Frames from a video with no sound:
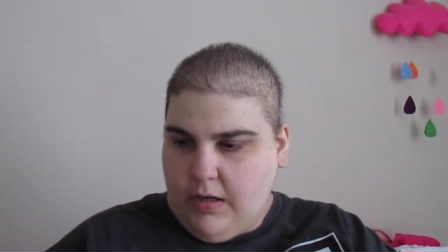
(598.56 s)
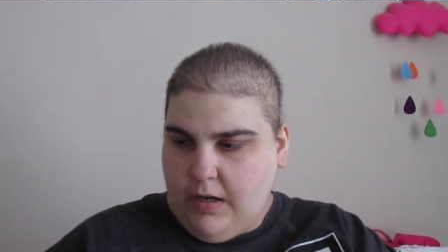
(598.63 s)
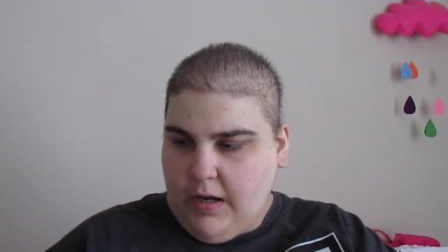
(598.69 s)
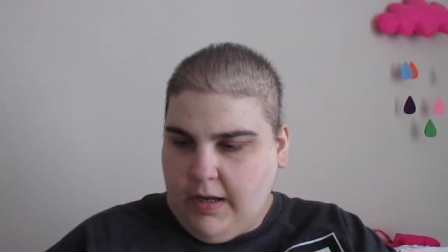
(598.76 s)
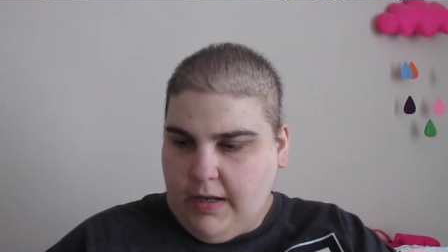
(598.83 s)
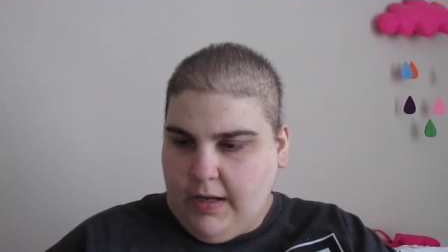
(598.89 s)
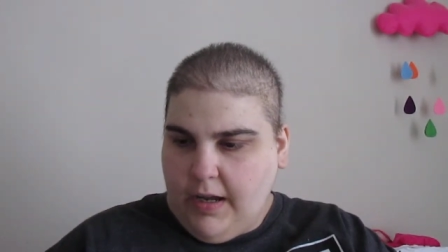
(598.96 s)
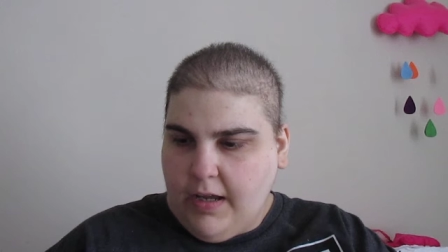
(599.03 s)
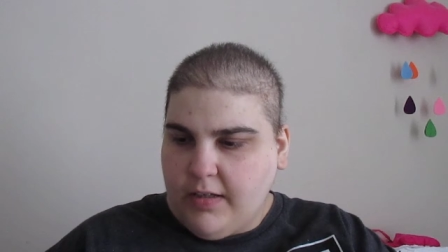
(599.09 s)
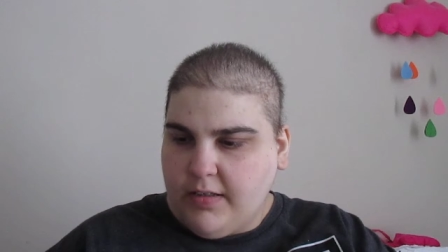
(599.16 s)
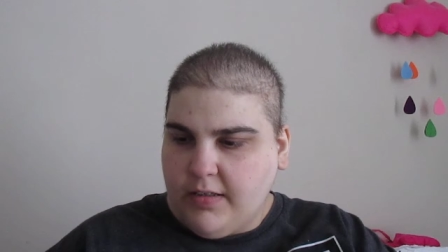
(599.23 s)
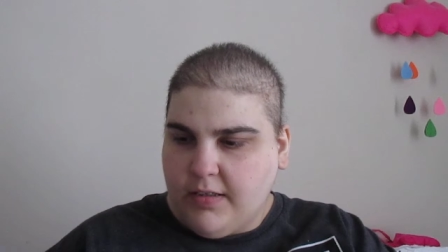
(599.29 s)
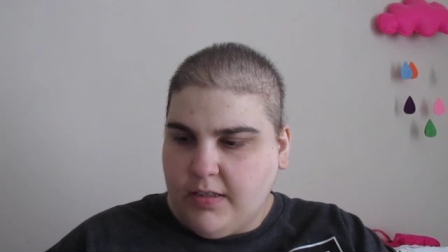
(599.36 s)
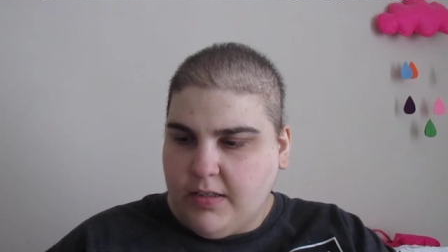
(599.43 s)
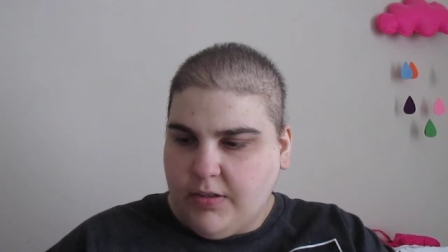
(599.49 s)
I
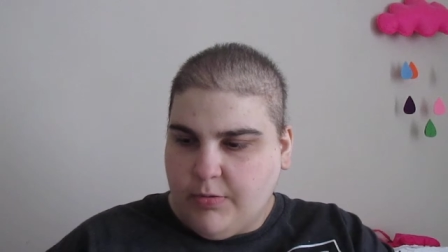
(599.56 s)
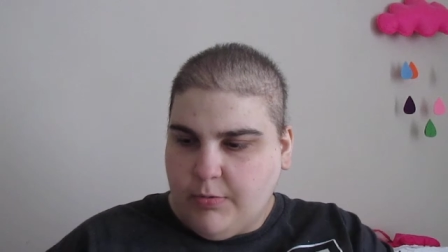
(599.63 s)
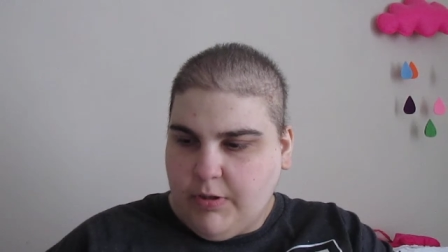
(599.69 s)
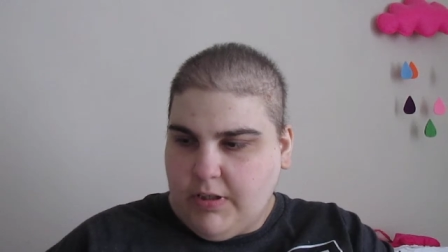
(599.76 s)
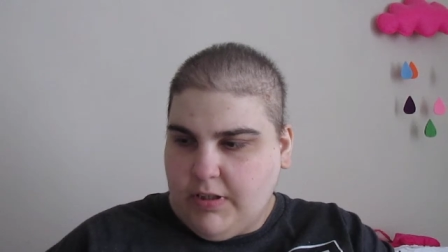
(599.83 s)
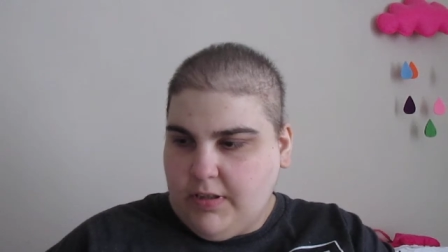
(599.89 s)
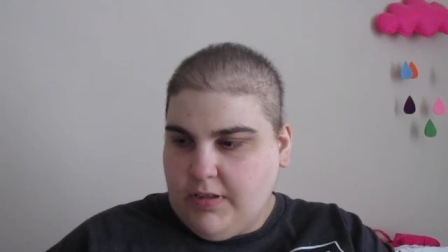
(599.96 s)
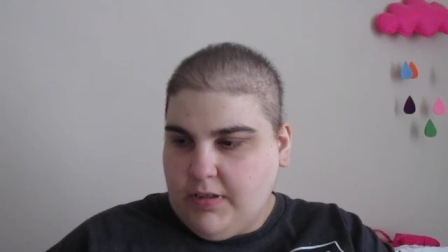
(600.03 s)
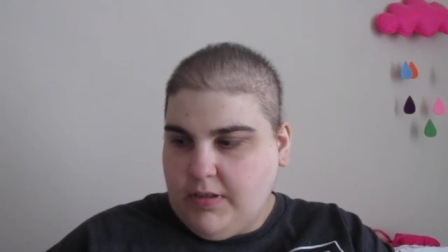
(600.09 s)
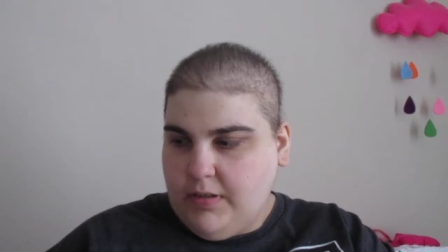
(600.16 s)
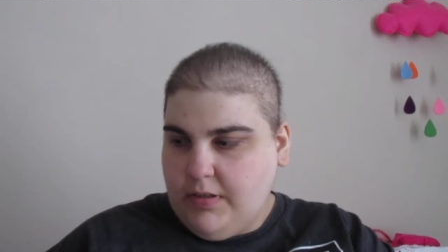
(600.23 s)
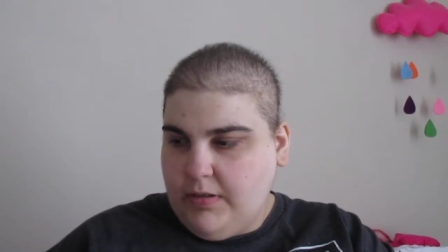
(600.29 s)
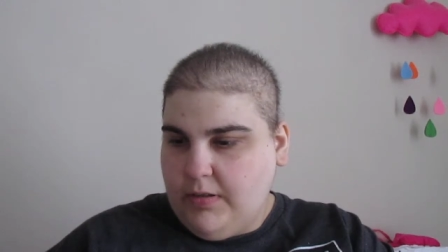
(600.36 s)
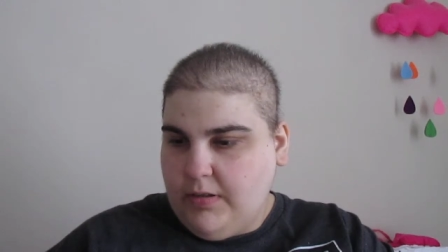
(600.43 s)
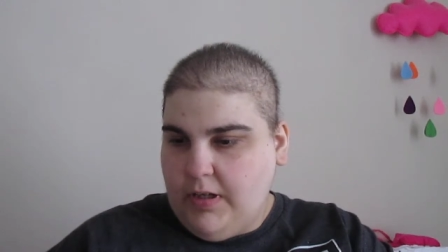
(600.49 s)
guess this was
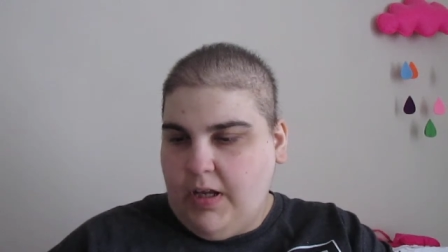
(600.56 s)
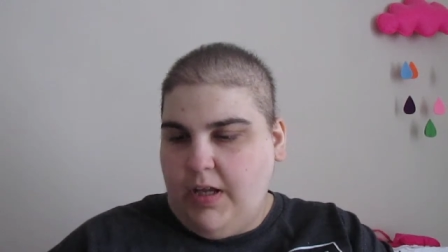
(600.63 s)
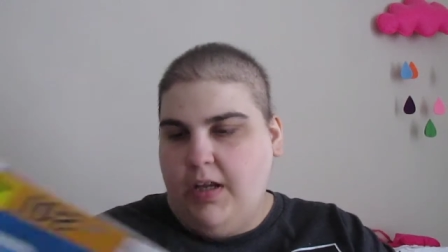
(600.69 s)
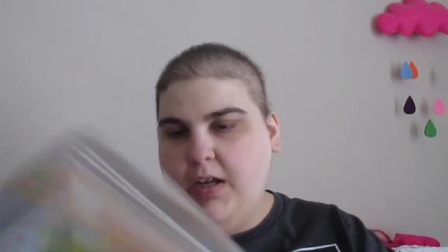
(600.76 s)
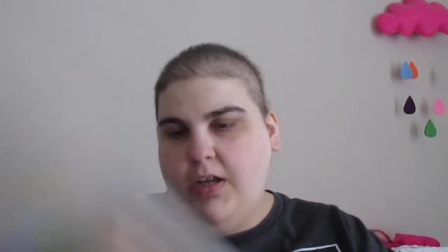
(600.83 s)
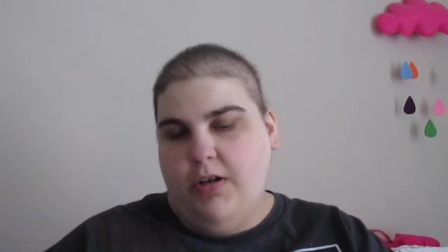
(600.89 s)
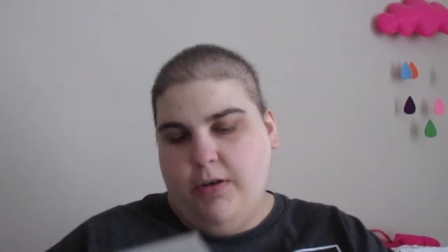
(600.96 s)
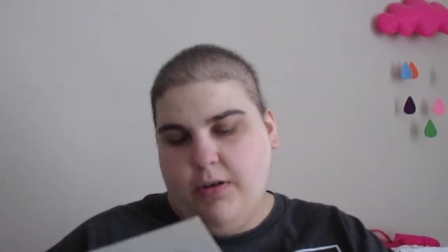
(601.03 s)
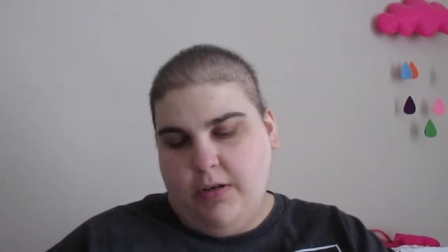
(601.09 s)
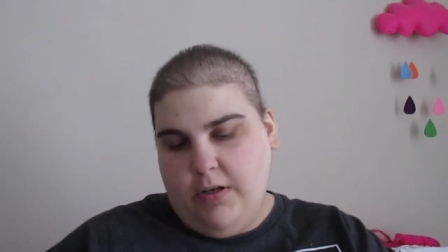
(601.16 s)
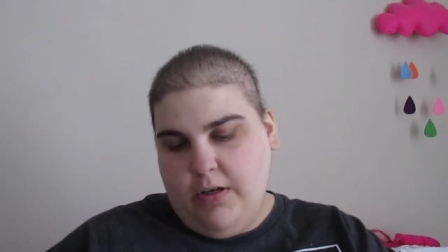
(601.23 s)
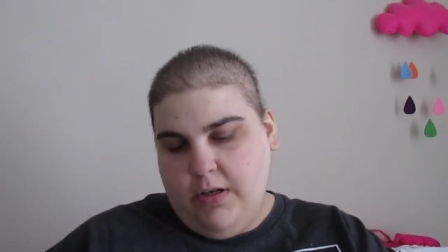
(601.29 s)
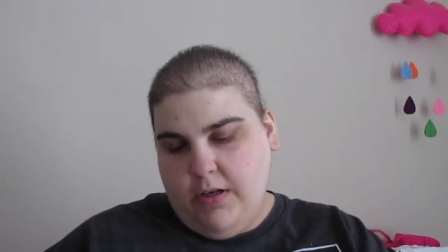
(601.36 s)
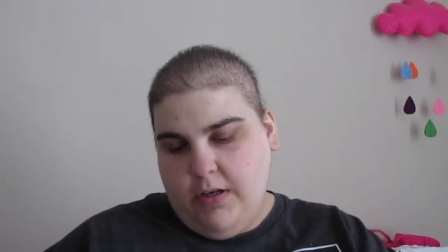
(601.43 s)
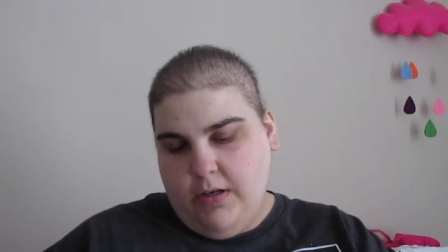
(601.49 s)
in here
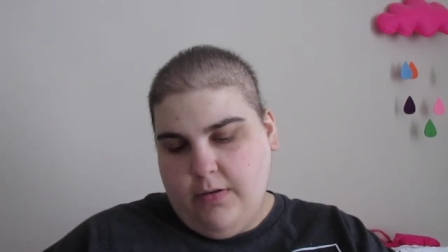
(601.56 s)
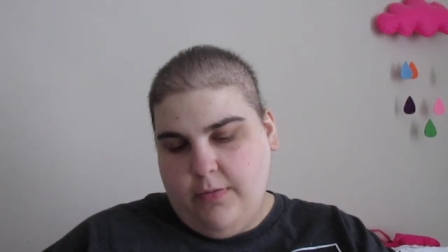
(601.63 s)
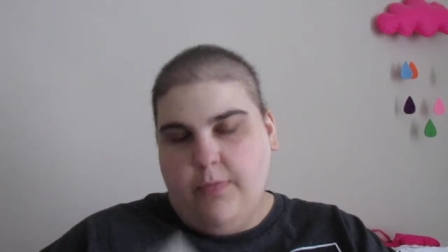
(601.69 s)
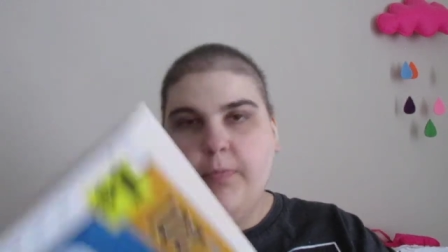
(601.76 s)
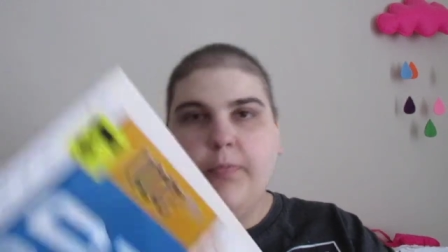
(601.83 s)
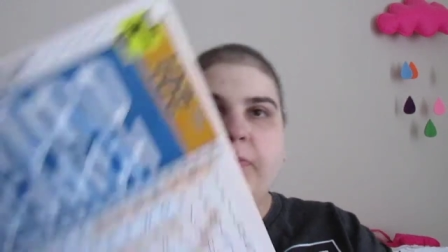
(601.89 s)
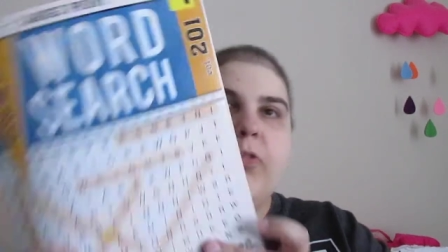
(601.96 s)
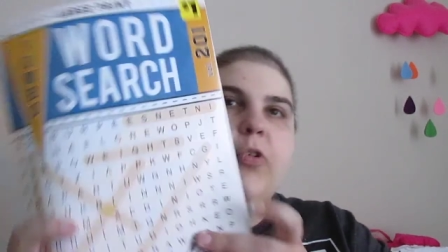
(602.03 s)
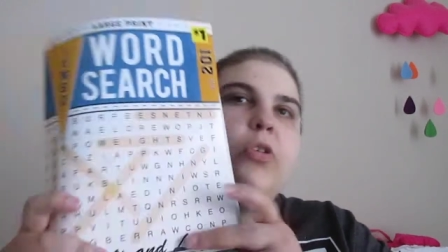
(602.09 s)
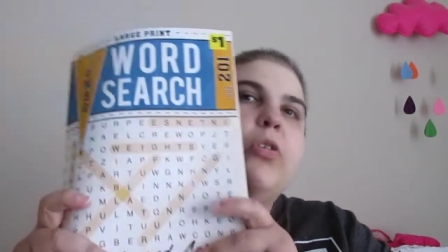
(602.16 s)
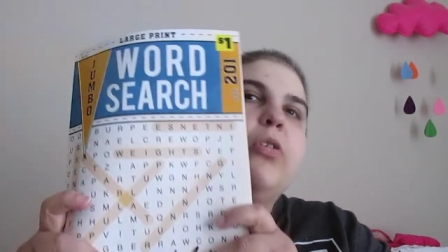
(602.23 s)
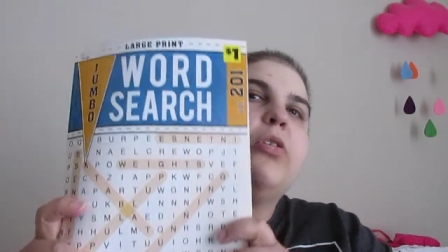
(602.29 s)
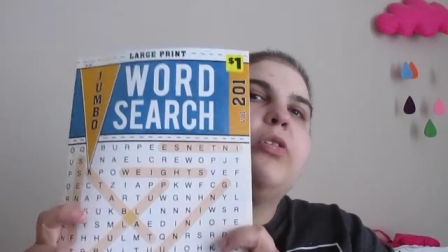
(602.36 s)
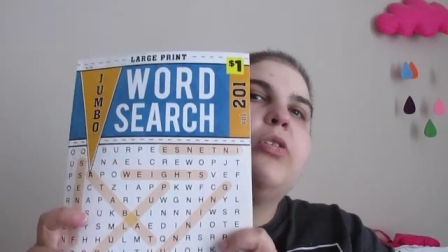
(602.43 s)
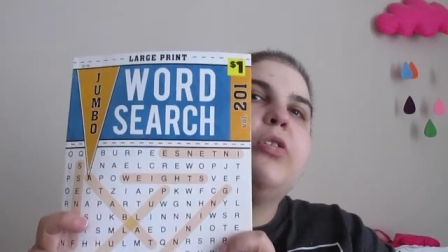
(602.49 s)

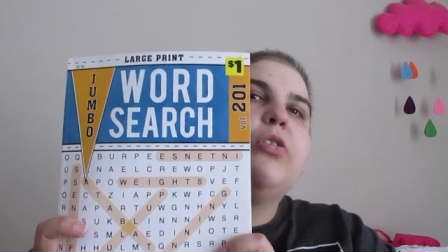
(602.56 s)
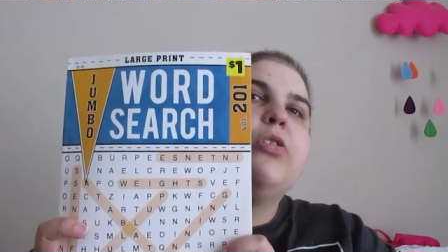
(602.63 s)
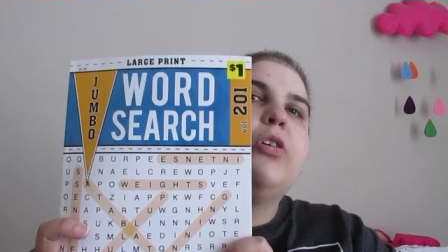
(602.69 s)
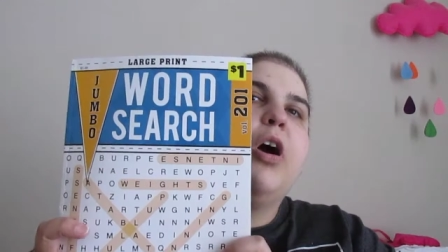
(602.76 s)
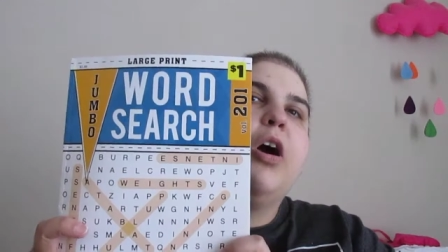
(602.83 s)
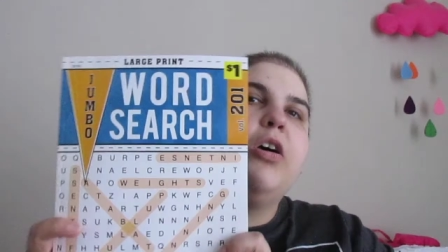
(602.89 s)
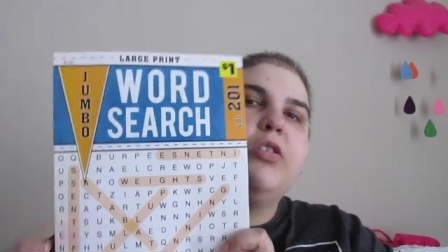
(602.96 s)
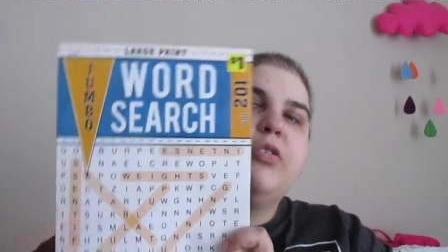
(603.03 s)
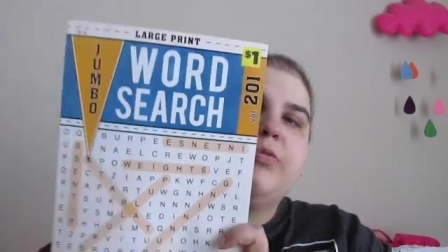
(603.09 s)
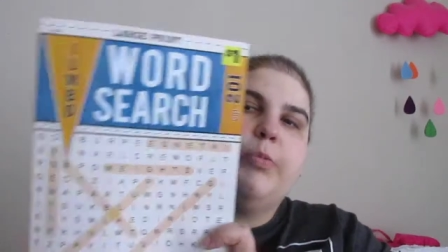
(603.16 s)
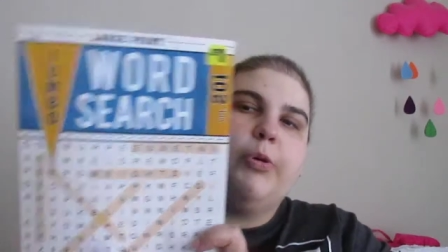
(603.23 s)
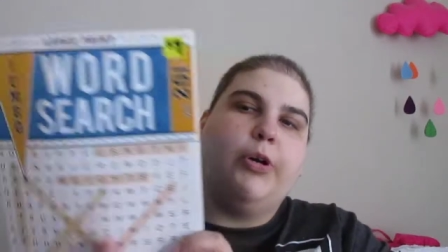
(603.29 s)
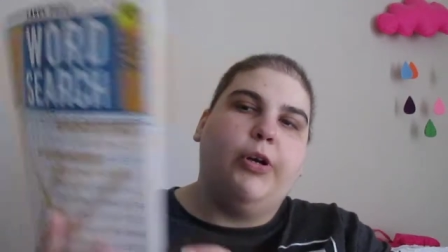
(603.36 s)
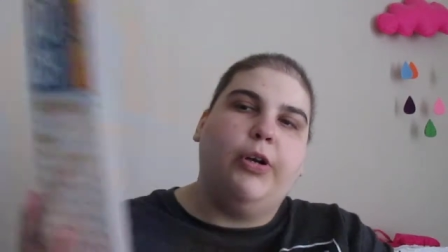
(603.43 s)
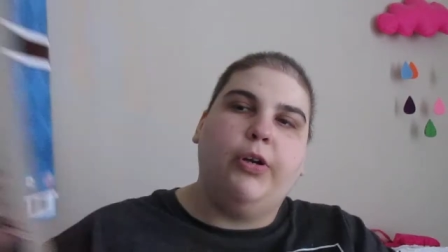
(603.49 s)
a
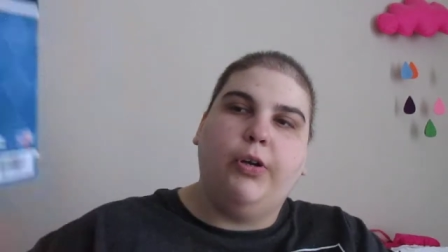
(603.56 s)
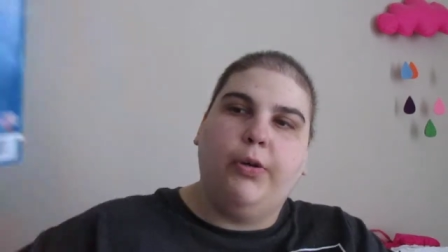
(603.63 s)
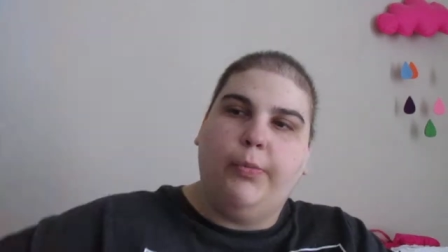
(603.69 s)
crossword.